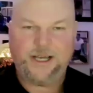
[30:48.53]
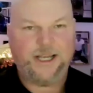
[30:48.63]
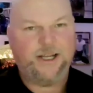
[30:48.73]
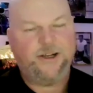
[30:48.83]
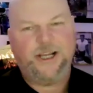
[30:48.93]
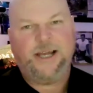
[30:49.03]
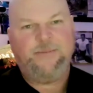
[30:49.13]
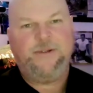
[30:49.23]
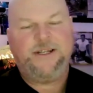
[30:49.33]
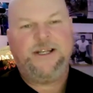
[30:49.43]
I hear
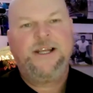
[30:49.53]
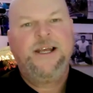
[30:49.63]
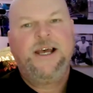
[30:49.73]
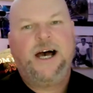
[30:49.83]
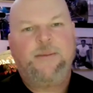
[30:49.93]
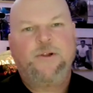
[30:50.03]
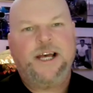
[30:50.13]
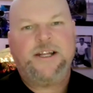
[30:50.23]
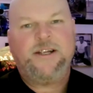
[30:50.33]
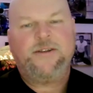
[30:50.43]
you. I'm
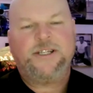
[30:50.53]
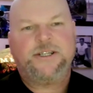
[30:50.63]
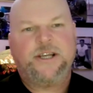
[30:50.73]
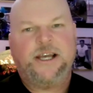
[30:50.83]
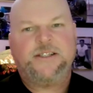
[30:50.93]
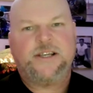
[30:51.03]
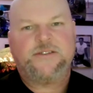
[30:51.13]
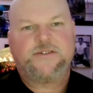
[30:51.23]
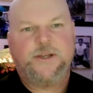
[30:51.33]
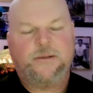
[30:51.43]
glad to hear that you guys have
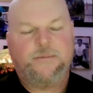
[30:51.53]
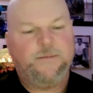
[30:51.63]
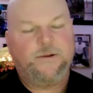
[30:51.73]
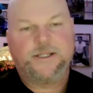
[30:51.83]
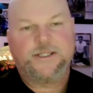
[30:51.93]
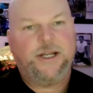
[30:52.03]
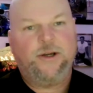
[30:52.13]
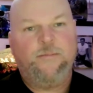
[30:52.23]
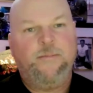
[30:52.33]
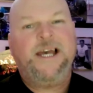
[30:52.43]
some young people, because I
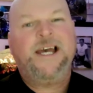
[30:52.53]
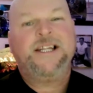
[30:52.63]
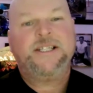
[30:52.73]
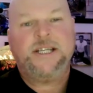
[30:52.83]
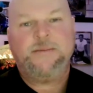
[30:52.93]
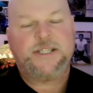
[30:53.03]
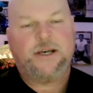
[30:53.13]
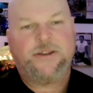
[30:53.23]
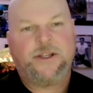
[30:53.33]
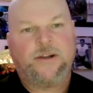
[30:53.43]
know many teams
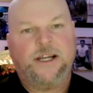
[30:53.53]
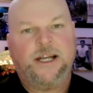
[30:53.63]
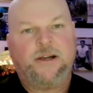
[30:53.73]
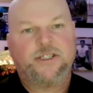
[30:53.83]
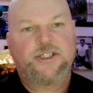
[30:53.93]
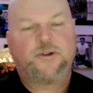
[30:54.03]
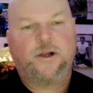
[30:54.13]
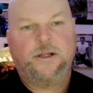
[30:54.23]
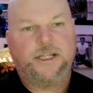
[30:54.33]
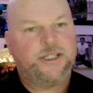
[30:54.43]
out there right now are
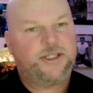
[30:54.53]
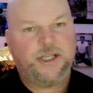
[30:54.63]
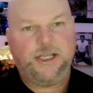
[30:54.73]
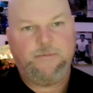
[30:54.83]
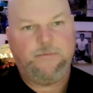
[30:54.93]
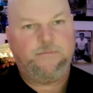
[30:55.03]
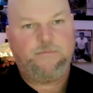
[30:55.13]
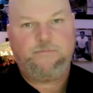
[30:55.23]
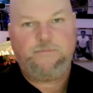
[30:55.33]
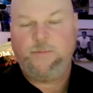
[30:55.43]
struggling just to get
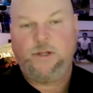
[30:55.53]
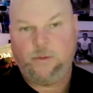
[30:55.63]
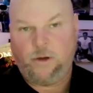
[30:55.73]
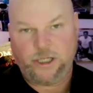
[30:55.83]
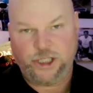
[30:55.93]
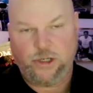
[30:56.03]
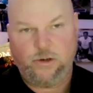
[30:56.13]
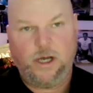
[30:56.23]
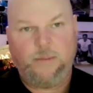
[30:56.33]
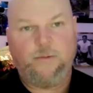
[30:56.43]
people that want to
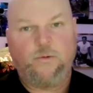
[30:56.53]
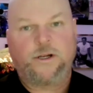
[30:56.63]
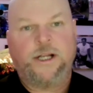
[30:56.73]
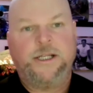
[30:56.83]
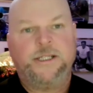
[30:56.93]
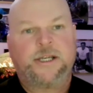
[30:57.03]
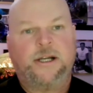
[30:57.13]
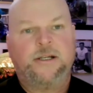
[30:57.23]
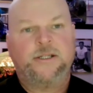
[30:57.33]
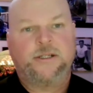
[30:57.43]
show up and work on these
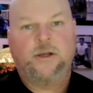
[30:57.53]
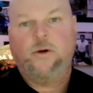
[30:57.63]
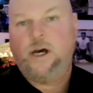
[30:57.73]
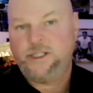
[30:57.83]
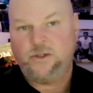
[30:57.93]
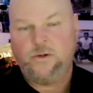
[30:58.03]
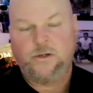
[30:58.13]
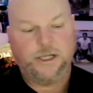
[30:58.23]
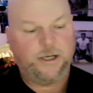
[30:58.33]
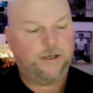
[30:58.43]
cars and go on tour.